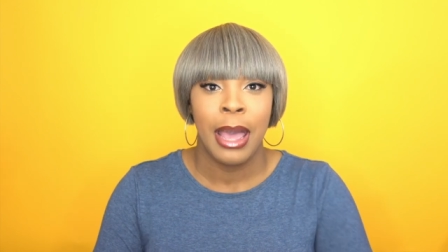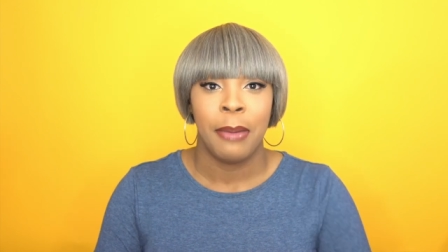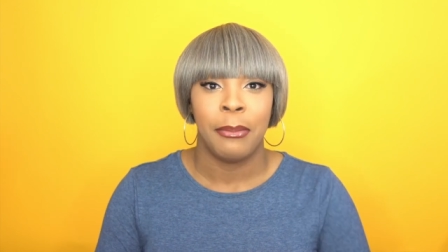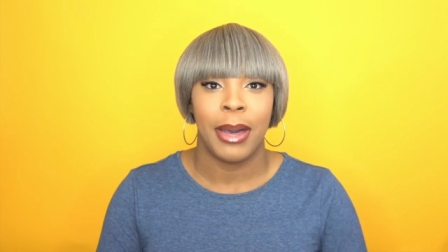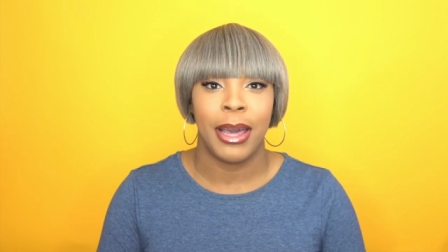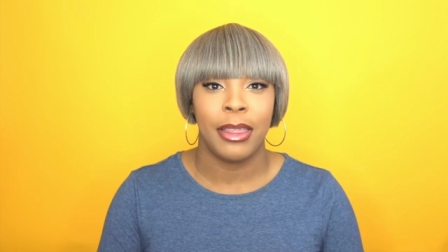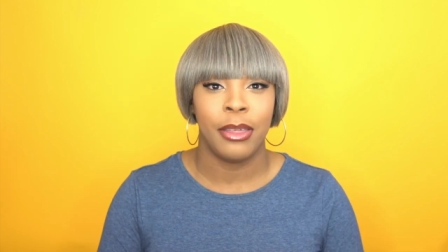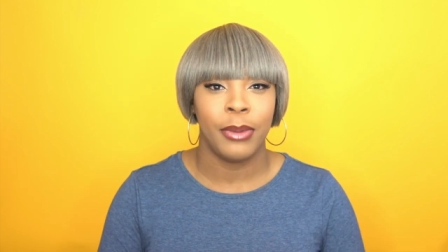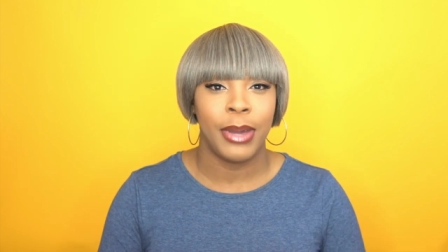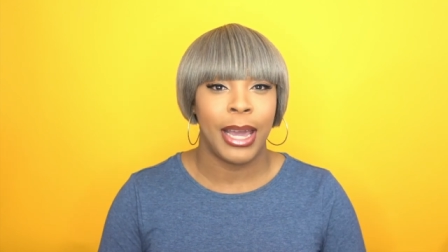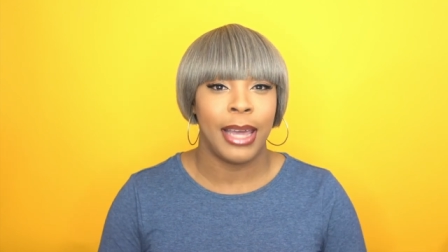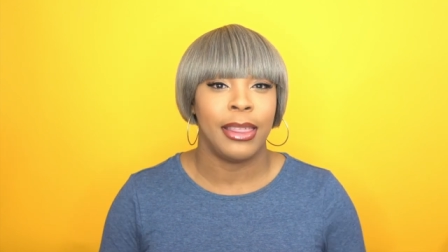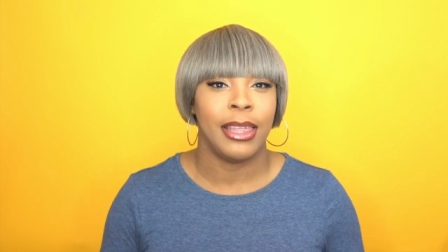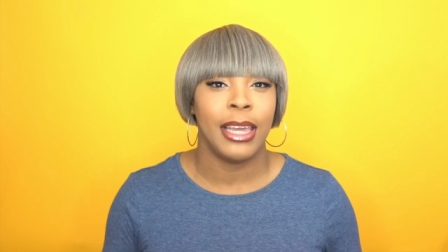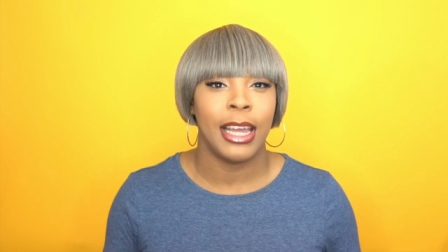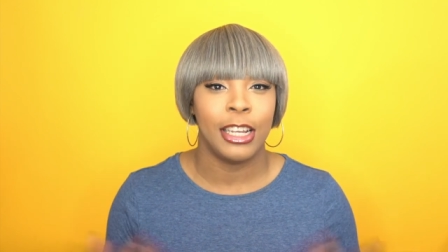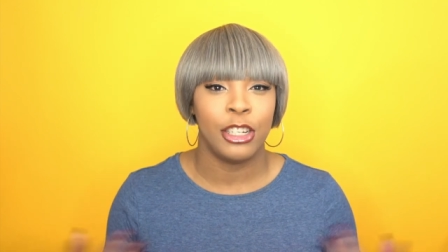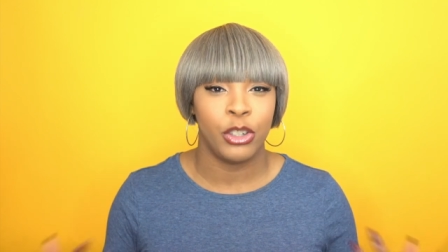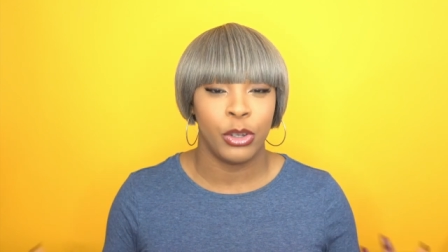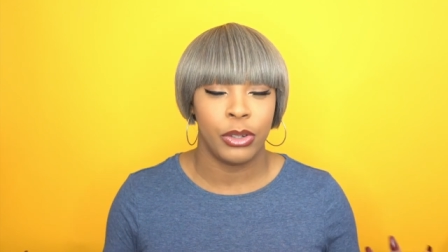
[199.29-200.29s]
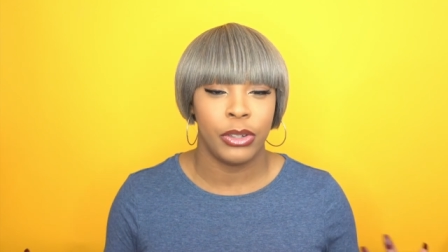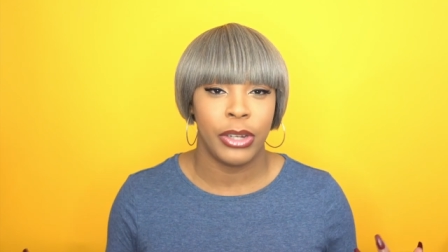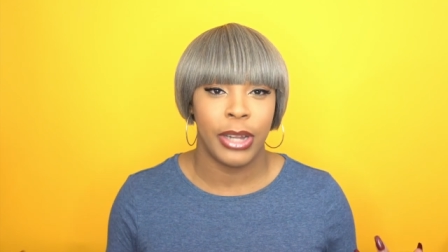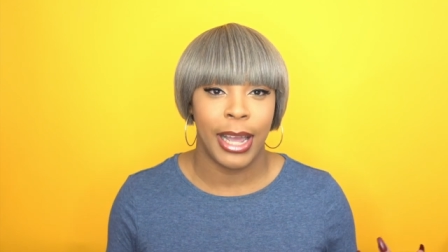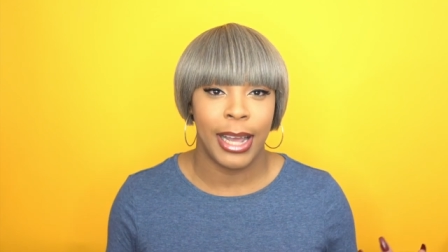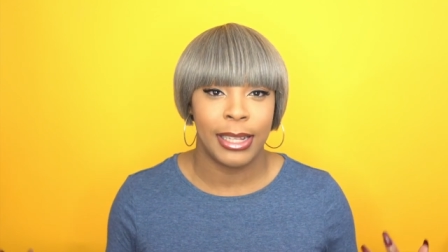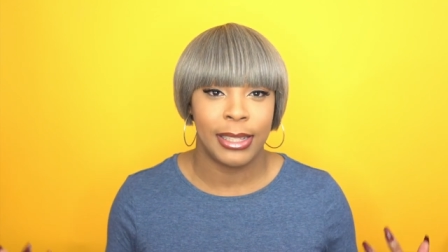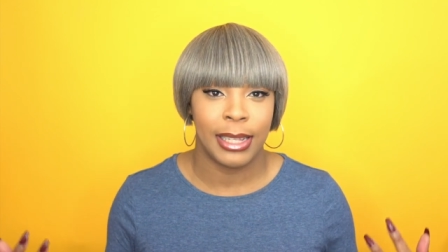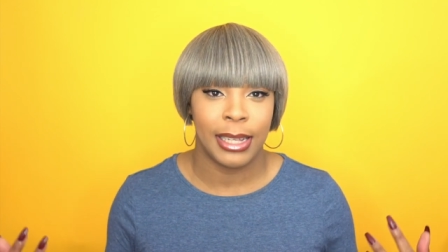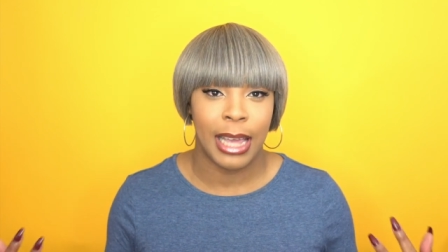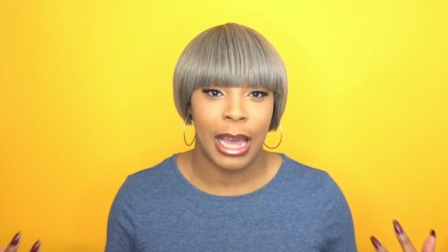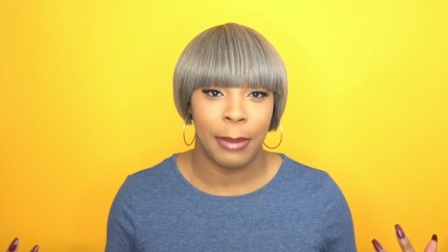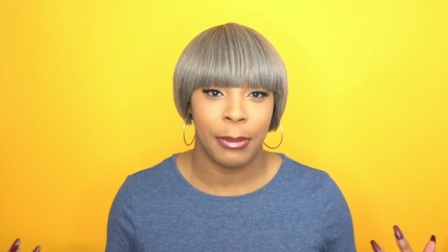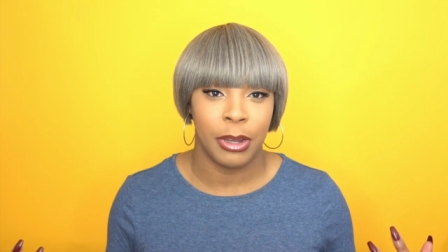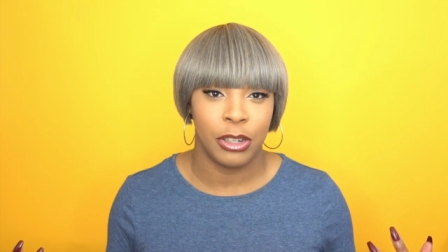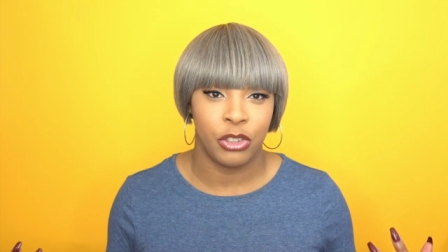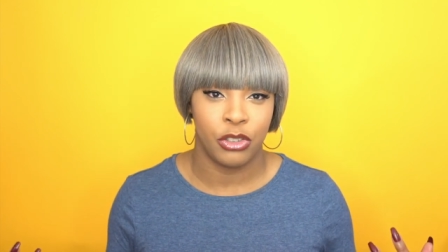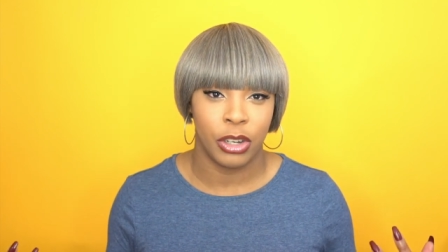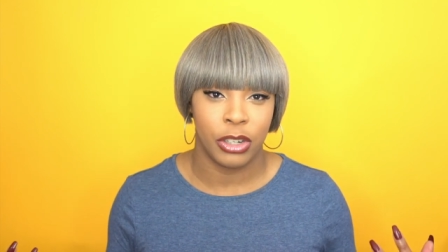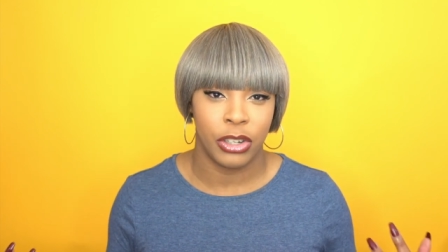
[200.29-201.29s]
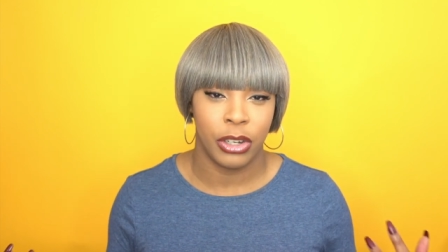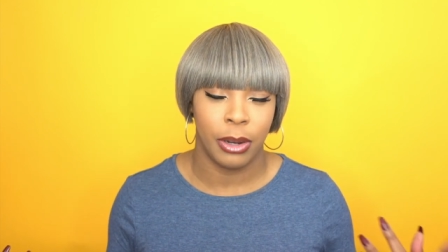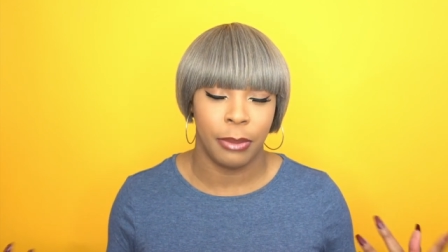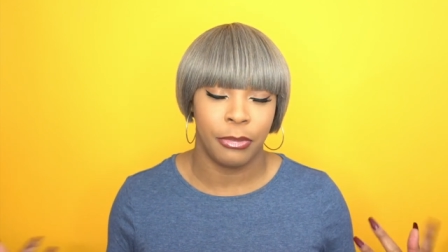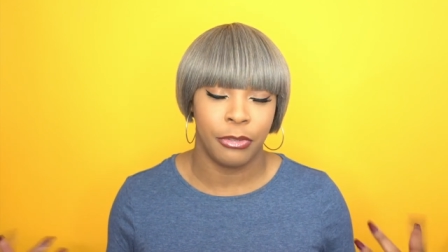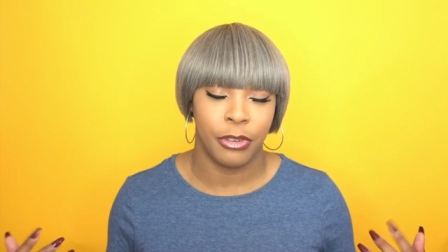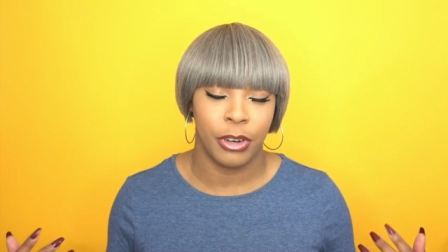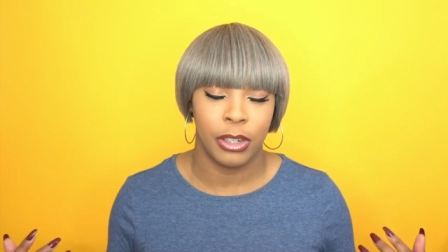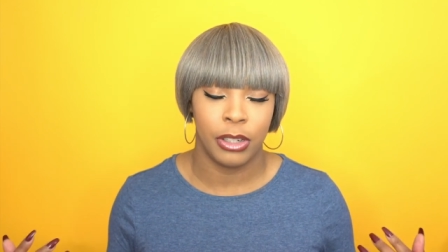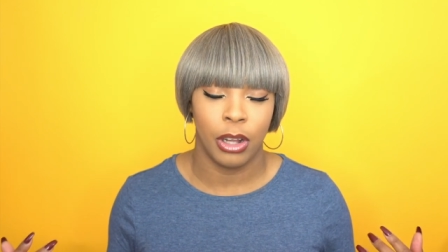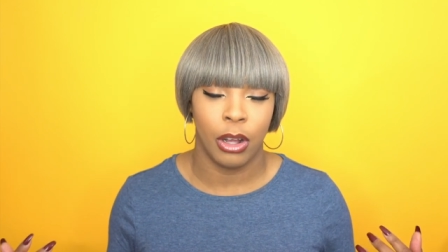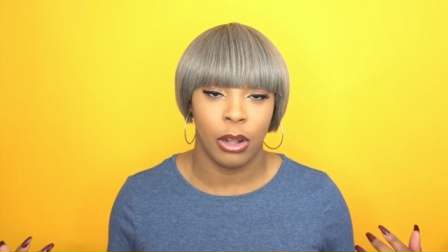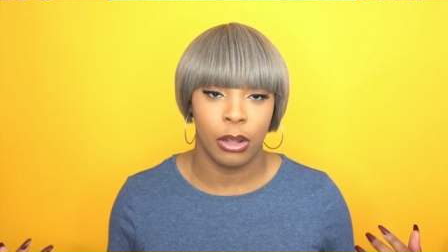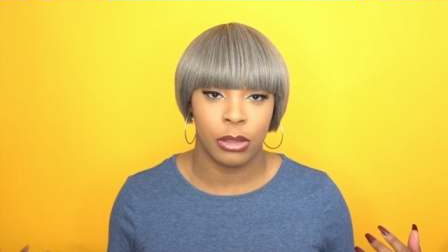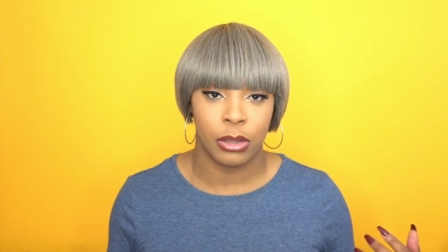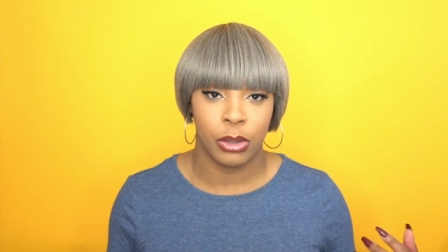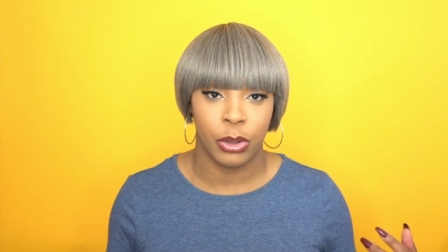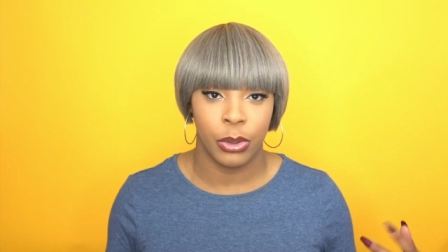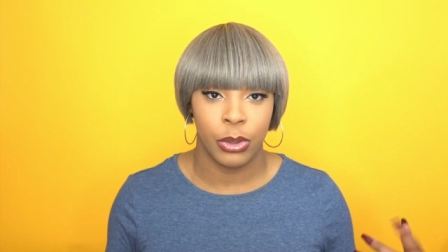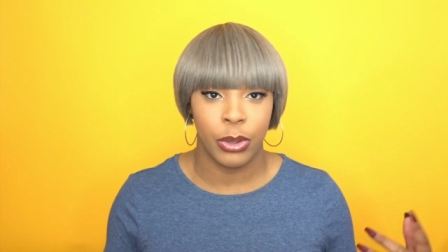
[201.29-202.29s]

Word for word: By the way, I think I showed you guys the cap construction up front also.